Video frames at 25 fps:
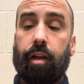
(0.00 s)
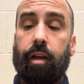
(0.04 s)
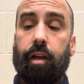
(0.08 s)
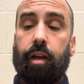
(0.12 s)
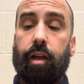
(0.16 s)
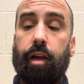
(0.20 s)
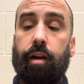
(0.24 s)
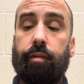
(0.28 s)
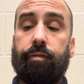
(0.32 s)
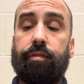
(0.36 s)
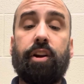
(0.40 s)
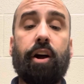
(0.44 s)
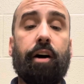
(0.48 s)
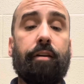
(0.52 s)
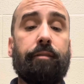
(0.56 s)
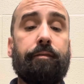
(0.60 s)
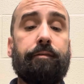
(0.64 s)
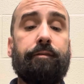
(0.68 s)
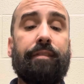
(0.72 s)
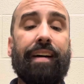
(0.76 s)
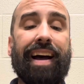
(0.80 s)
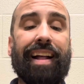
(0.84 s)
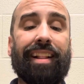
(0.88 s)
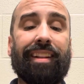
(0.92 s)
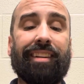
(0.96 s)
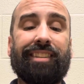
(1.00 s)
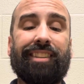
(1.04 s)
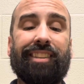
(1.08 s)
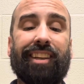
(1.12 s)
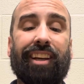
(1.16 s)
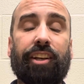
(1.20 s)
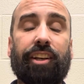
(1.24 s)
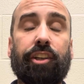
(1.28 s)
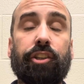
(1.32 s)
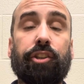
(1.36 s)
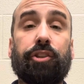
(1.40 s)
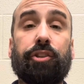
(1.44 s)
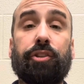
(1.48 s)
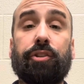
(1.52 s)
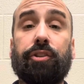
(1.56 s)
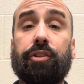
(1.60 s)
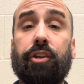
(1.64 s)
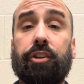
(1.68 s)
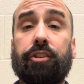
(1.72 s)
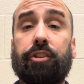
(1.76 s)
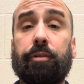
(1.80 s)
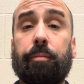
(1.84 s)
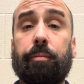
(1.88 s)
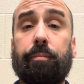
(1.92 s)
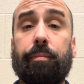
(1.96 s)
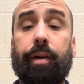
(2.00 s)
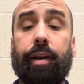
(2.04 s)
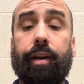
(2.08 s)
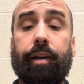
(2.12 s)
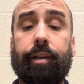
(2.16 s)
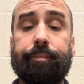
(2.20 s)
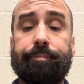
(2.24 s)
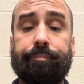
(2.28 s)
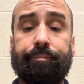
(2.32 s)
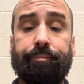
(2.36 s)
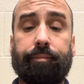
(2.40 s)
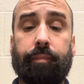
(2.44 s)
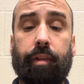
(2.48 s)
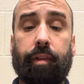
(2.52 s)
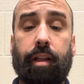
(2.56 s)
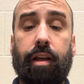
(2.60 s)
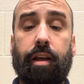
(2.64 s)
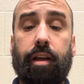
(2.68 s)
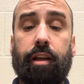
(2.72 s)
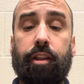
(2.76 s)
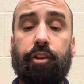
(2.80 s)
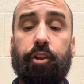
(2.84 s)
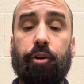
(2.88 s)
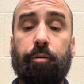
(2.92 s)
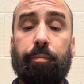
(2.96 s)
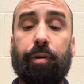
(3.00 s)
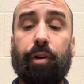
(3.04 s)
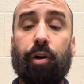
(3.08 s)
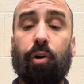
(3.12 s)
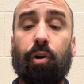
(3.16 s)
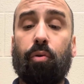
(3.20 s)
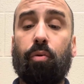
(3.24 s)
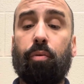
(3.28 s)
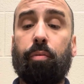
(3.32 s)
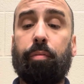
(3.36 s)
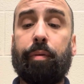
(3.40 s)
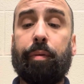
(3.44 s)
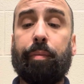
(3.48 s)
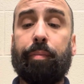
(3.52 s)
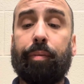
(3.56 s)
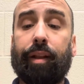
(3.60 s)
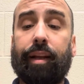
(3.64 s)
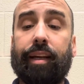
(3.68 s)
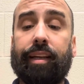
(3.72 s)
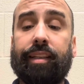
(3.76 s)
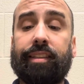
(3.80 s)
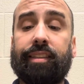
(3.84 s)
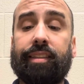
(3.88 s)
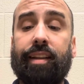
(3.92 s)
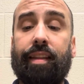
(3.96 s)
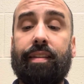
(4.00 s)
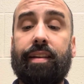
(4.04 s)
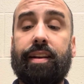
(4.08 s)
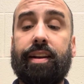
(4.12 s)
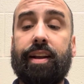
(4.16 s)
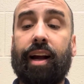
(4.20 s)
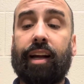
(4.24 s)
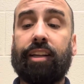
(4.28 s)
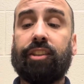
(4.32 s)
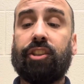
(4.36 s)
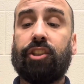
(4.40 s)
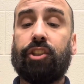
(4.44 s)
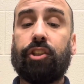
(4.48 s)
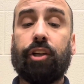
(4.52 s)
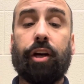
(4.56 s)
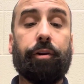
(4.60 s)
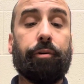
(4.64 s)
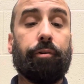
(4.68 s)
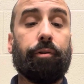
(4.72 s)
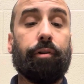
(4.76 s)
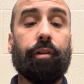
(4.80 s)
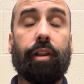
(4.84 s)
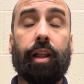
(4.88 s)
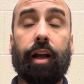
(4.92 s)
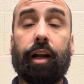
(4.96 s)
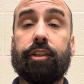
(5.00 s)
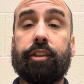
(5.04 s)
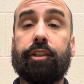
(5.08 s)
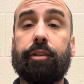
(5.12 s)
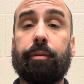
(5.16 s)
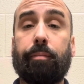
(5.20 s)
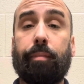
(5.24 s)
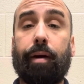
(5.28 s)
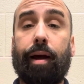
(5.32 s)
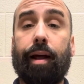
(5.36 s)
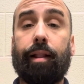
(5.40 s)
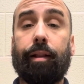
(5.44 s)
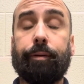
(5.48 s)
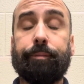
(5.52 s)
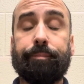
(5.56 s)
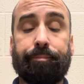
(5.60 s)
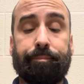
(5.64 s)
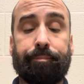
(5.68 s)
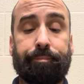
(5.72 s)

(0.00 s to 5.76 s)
If enough valid signatures are submitted, the bill will be placed on the next general election ballot.